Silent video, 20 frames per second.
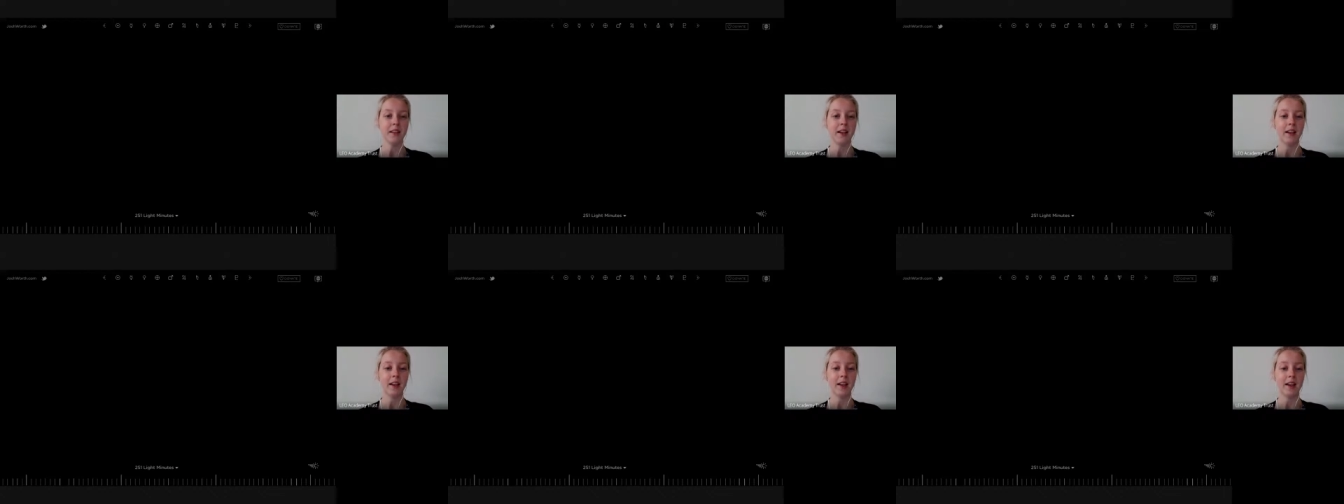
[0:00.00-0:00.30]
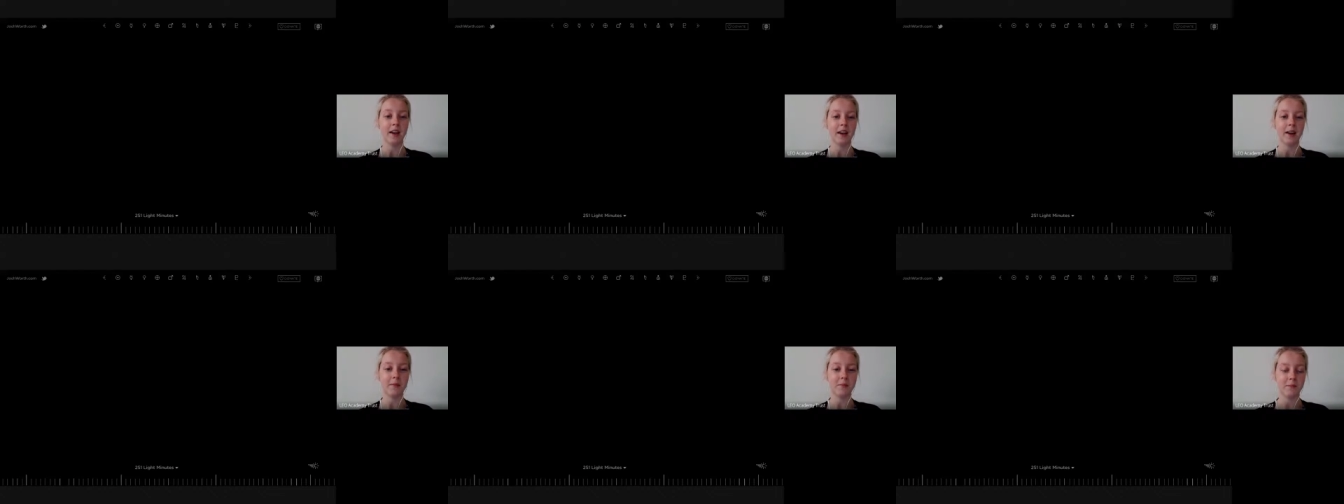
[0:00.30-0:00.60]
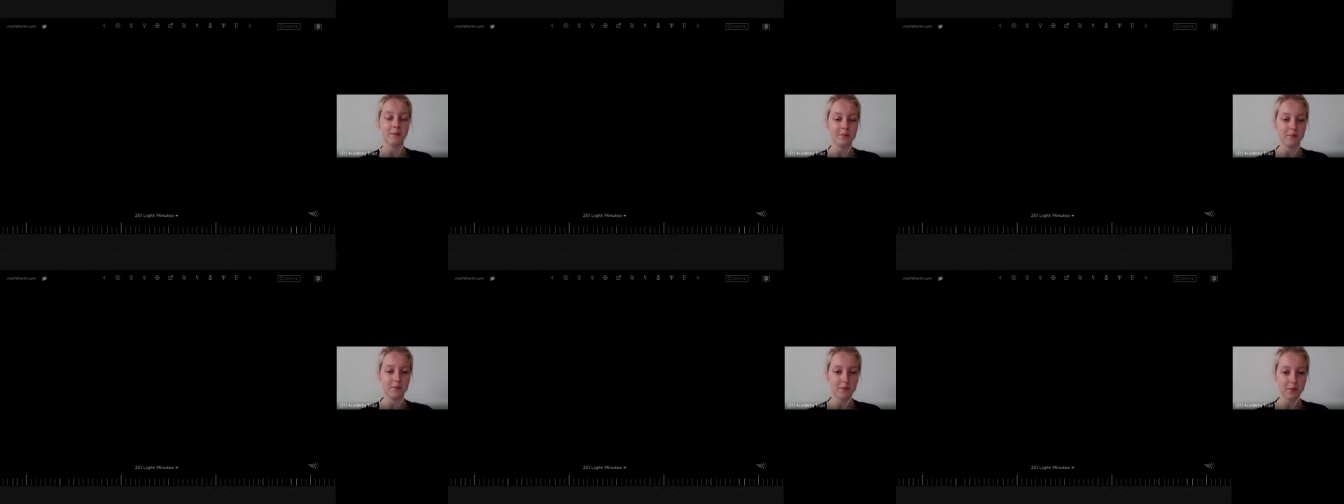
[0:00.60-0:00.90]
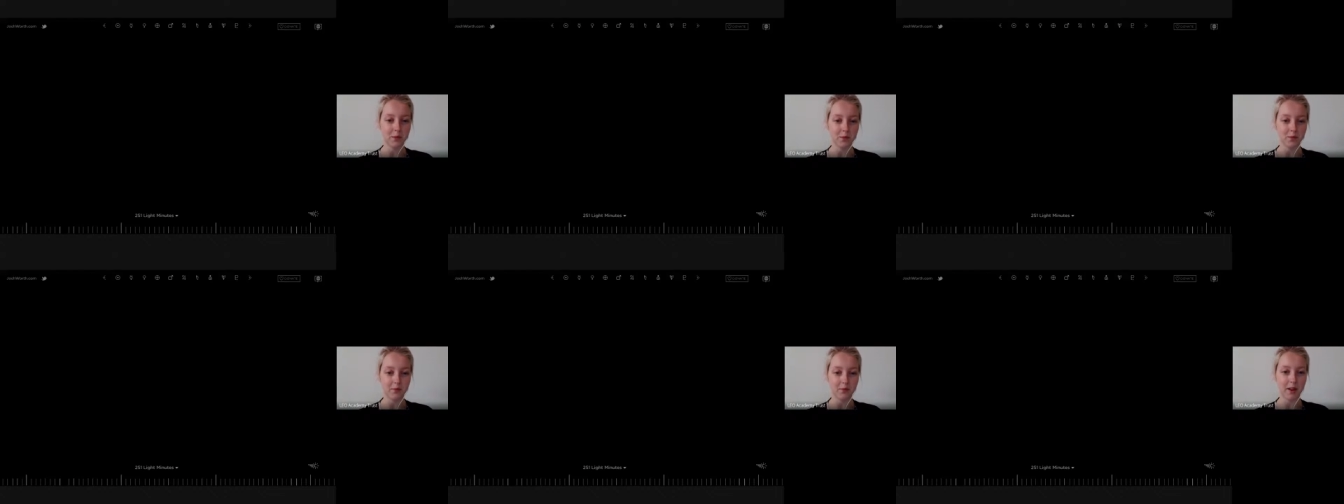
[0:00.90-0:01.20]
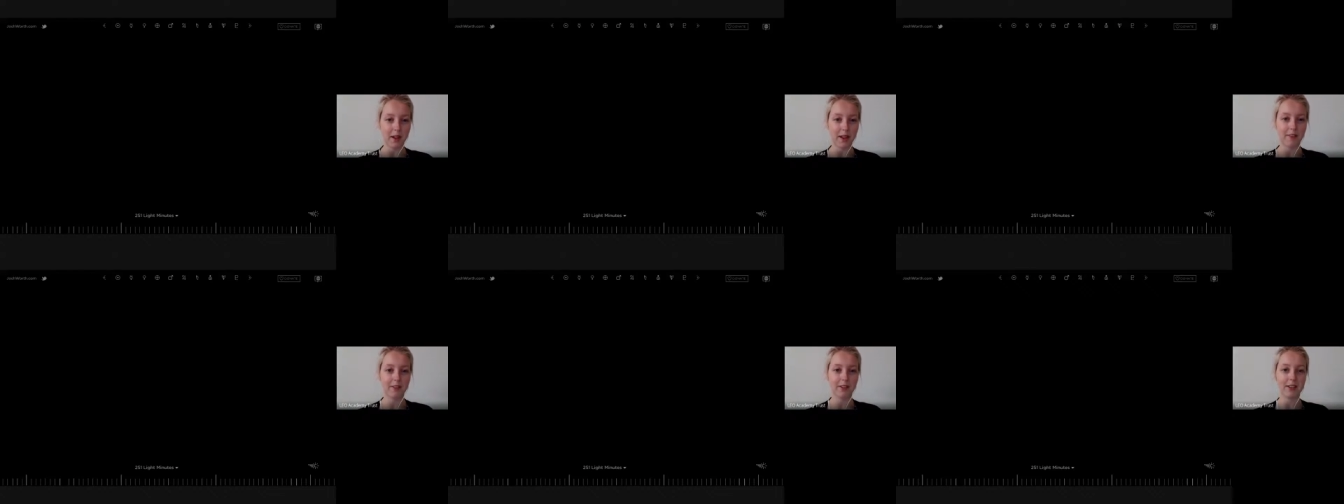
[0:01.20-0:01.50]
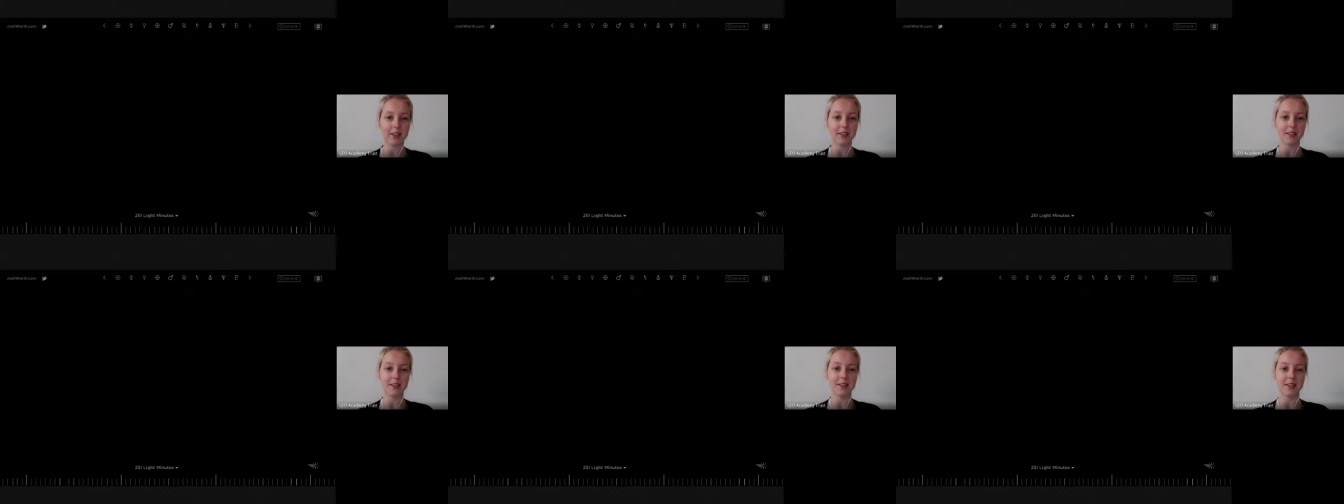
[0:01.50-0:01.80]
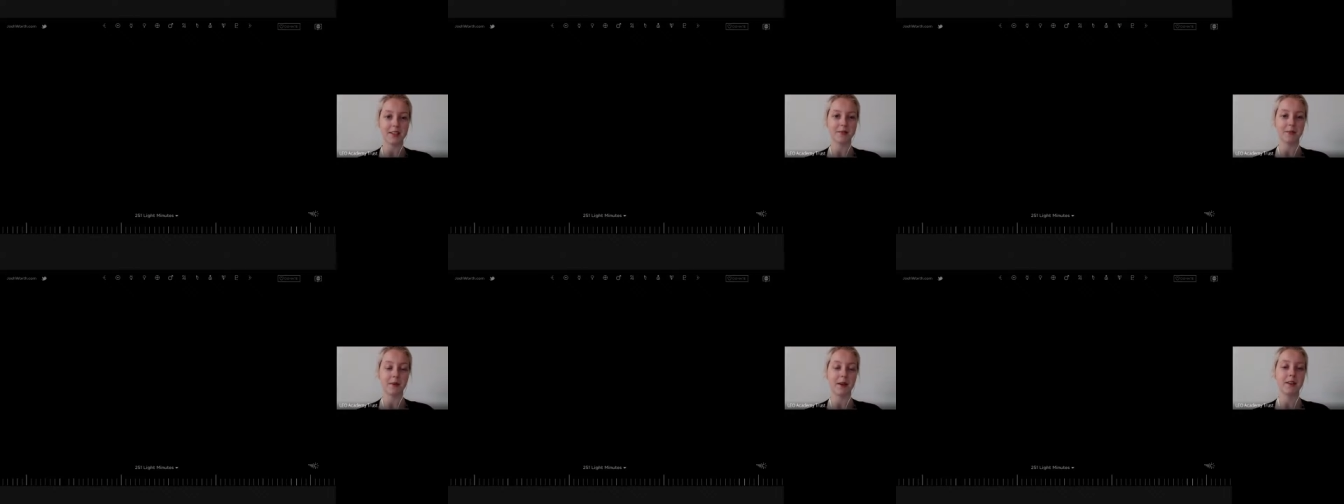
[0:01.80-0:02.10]
Um, oh, I haven't linked
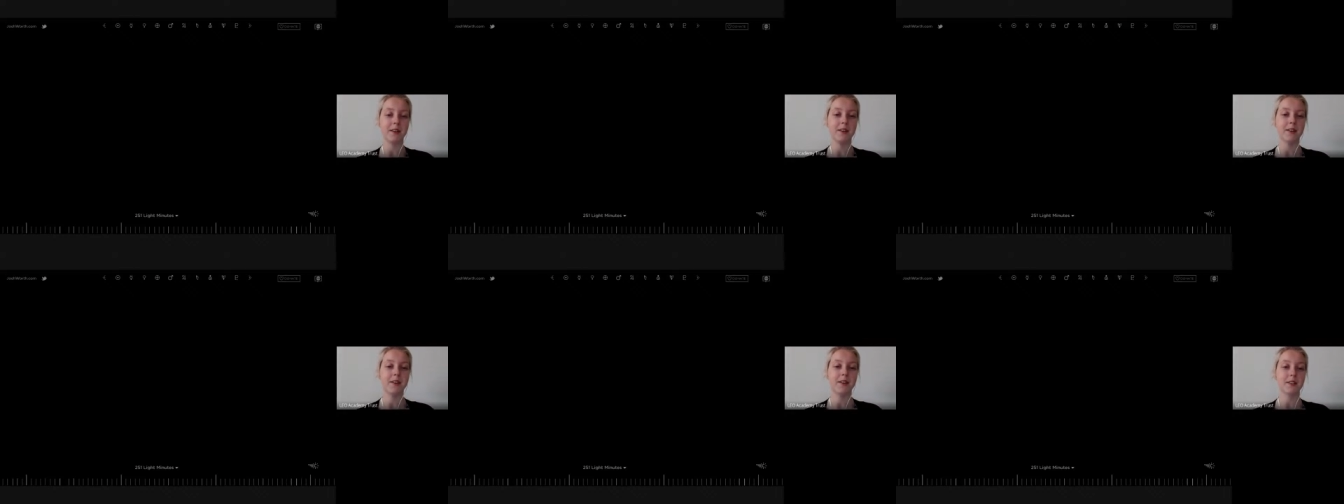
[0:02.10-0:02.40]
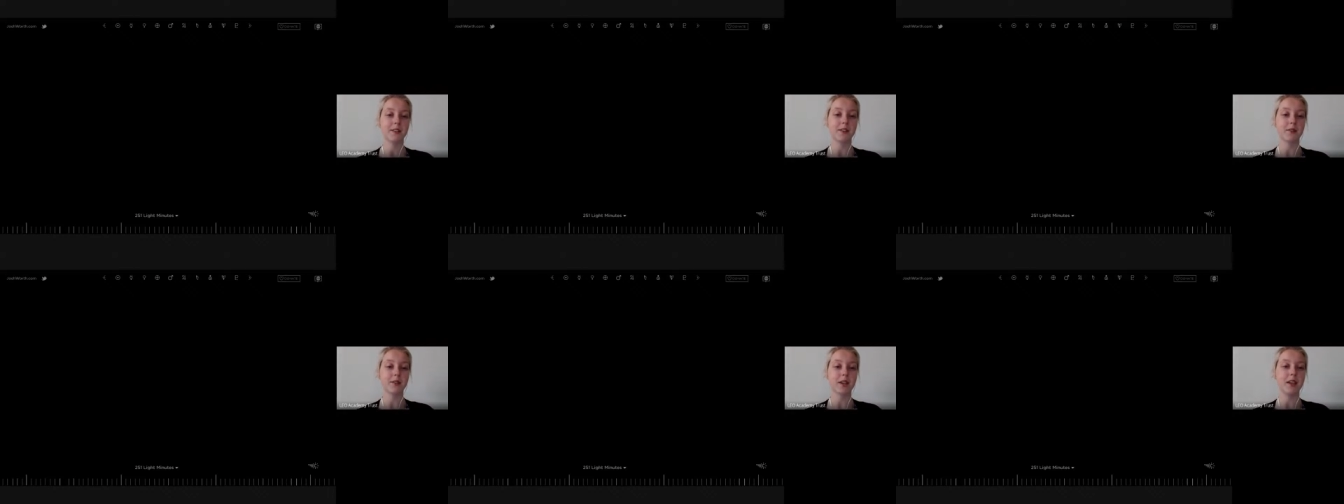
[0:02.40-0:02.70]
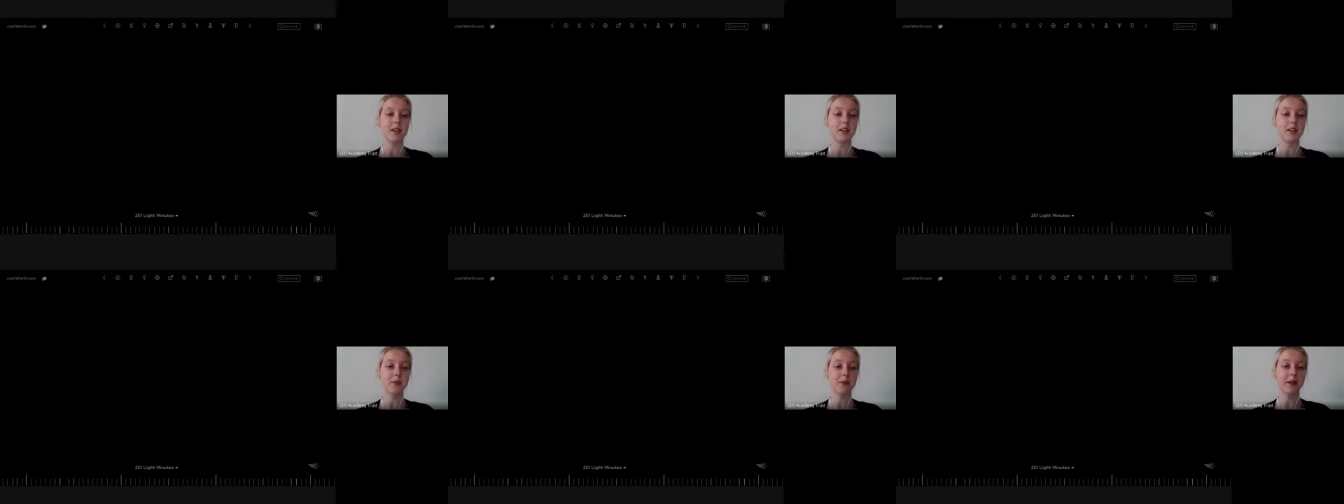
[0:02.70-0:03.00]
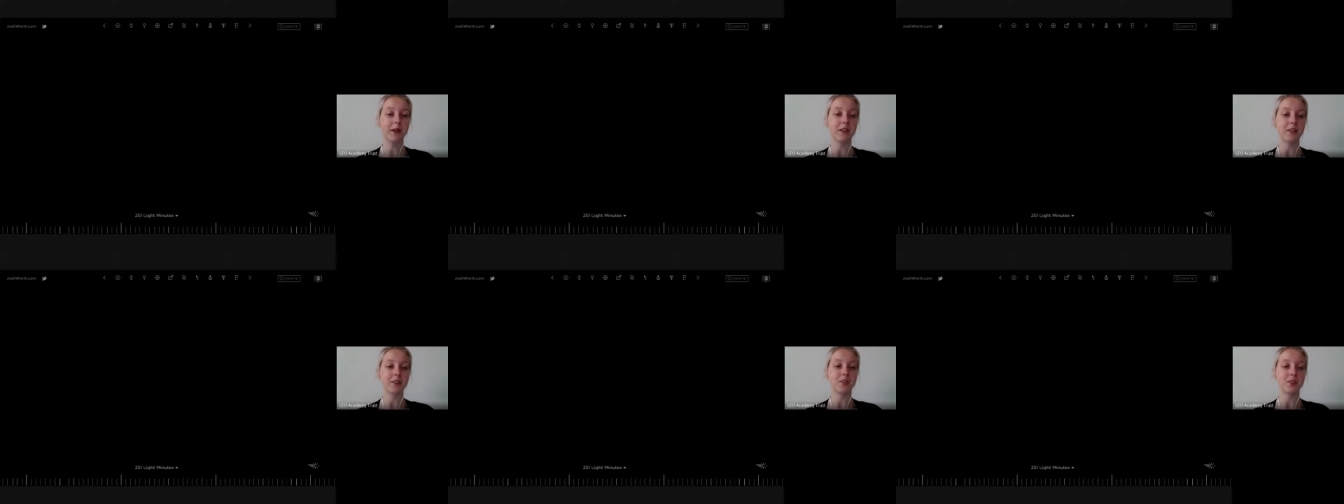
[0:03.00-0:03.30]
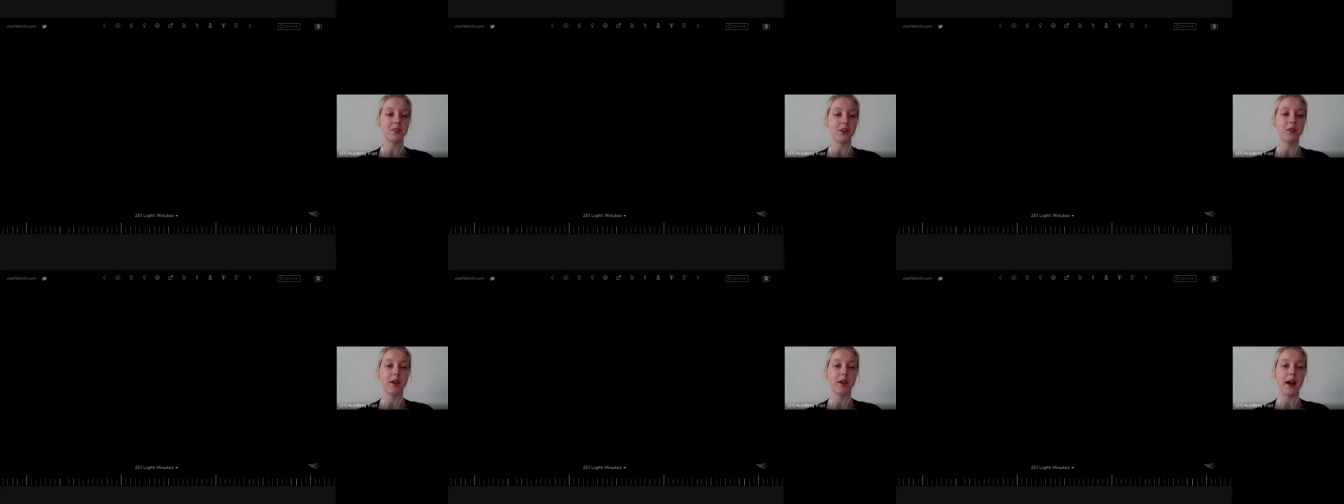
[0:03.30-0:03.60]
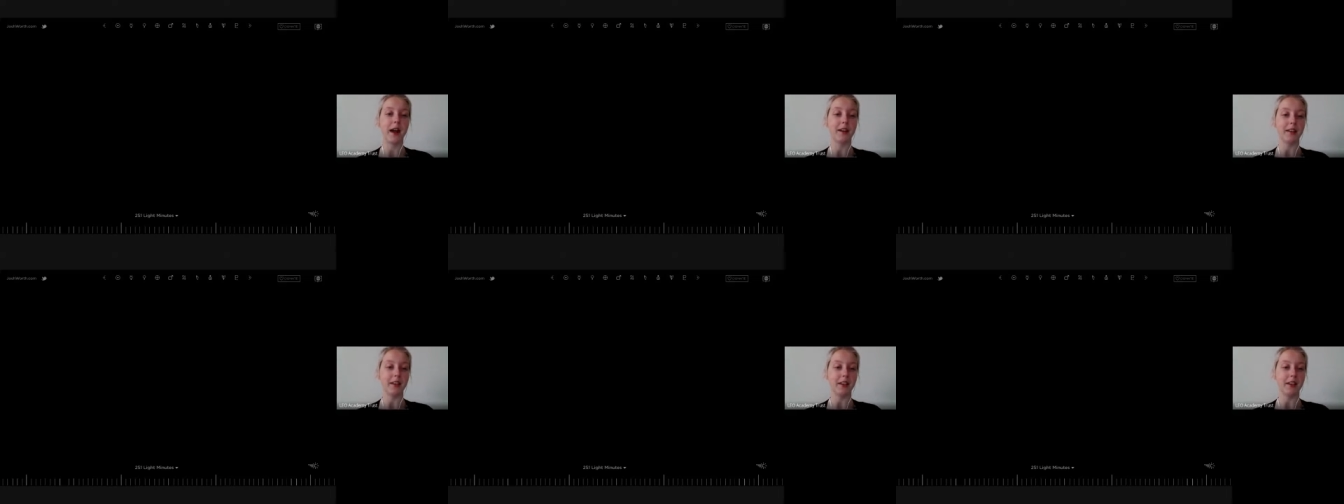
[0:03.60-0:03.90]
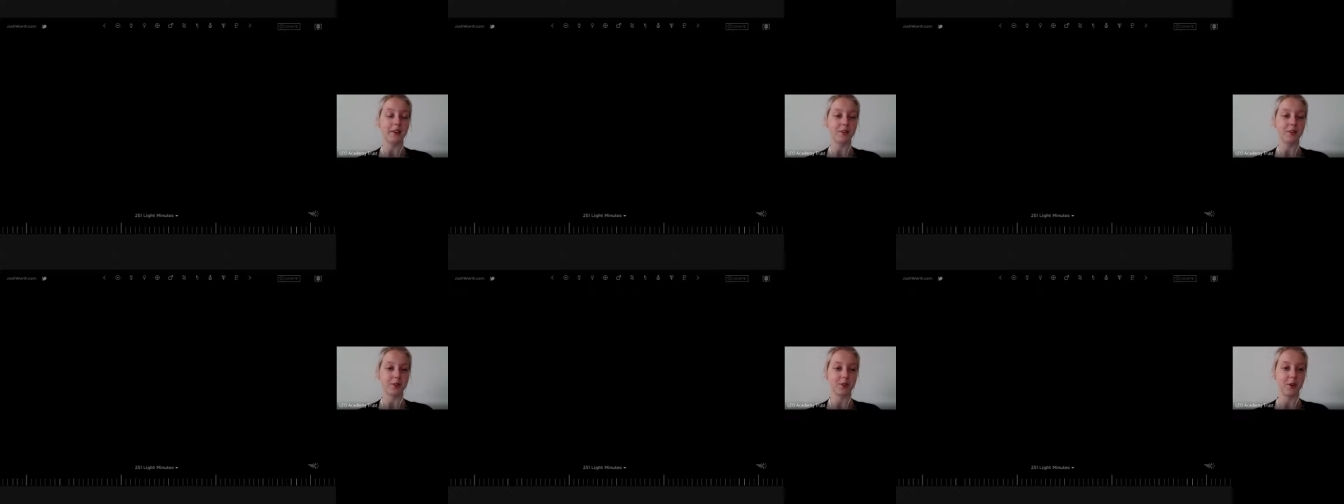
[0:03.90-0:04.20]
this one. So I'll take you in and show you how you
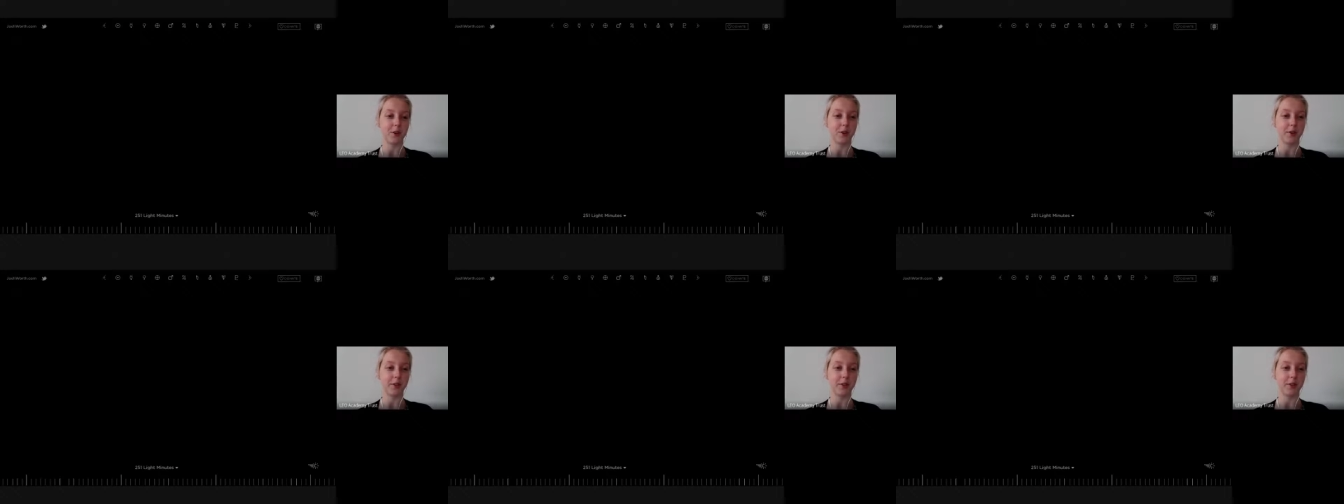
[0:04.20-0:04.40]
get onto Google